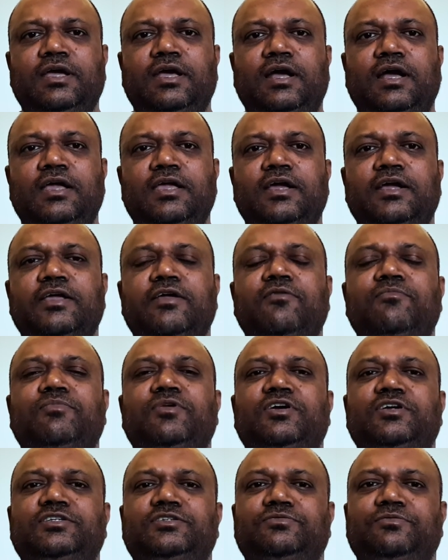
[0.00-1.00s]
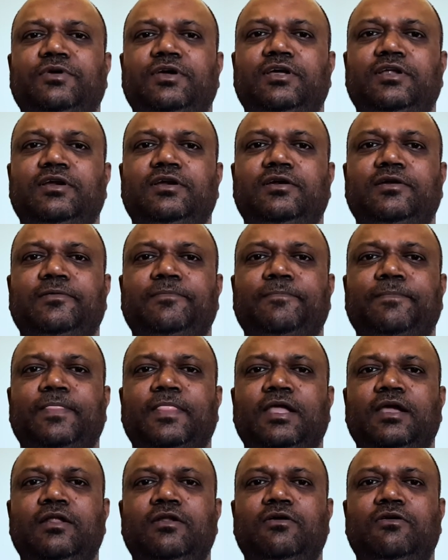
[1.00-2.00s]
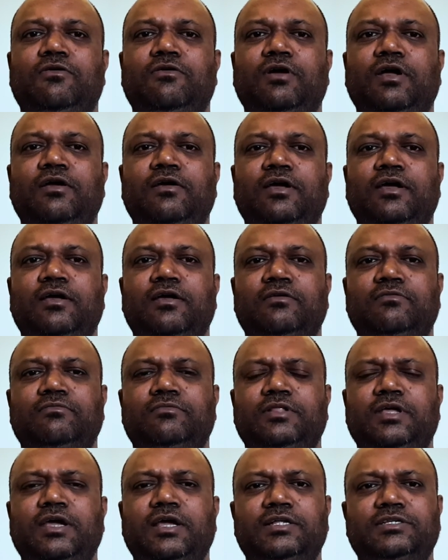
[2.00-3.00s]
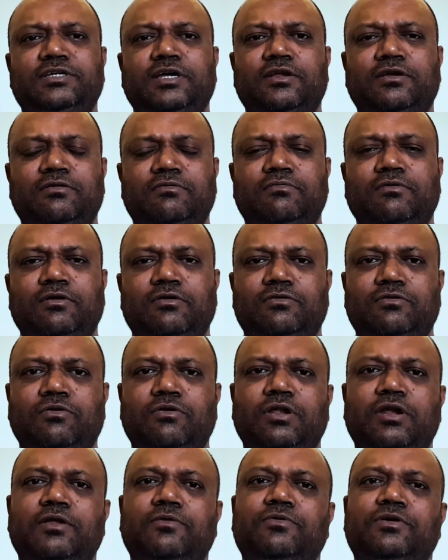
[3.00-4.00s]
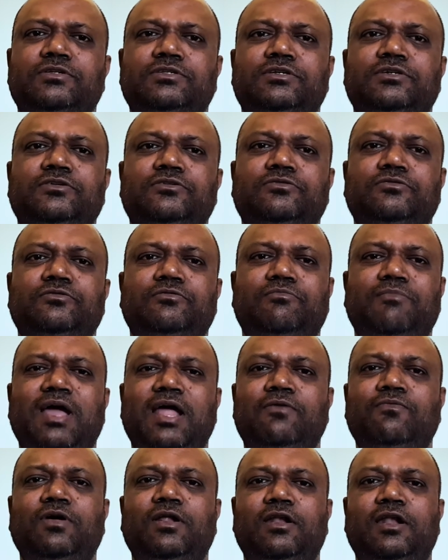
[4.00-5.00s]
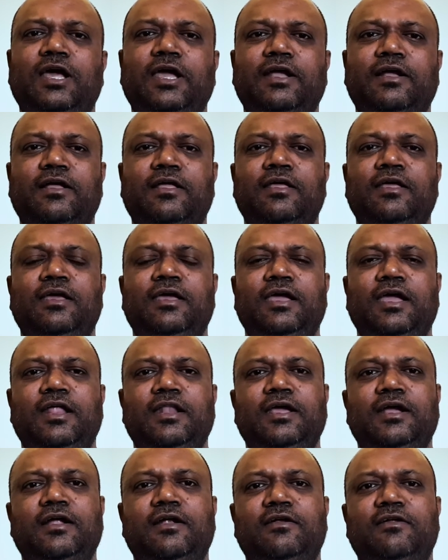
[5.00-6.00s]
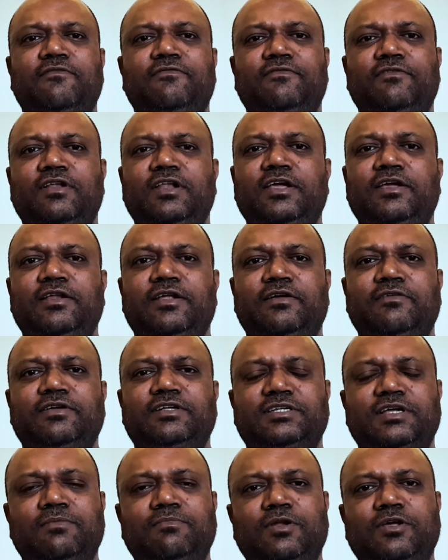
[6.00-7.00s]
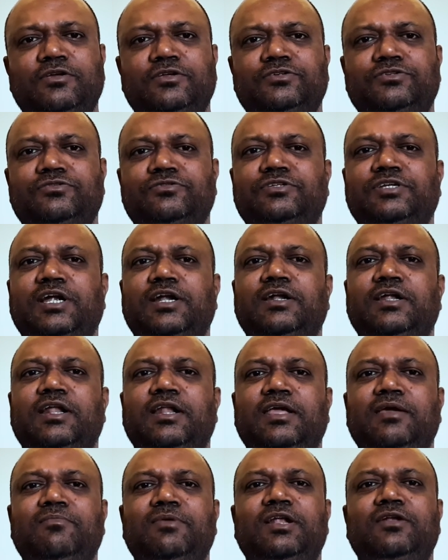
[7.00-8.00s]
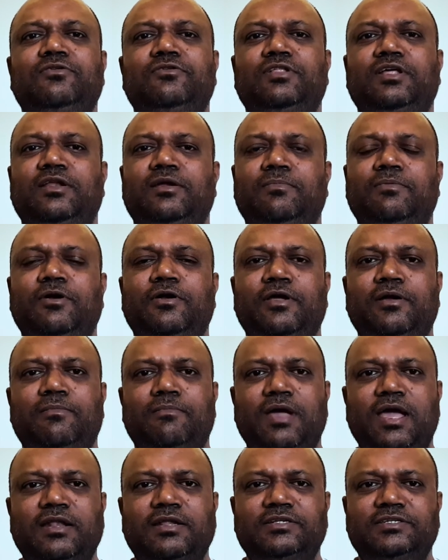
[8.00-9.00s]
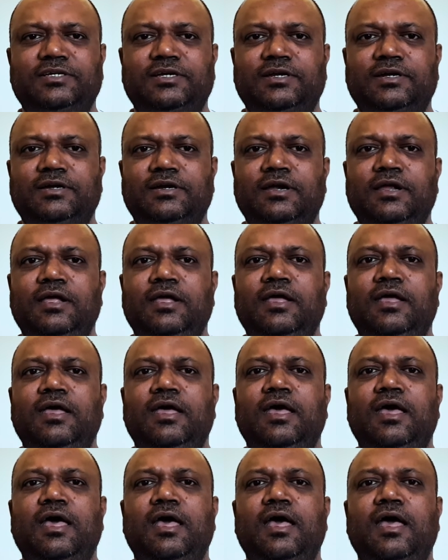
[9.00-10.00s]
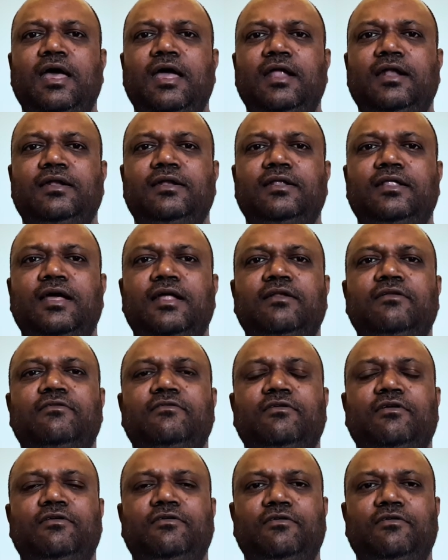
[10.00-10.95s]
HighIQ employees were, the HR totally was into manual, like any kind of leave request, employee used to send an email to the reporting manager, and then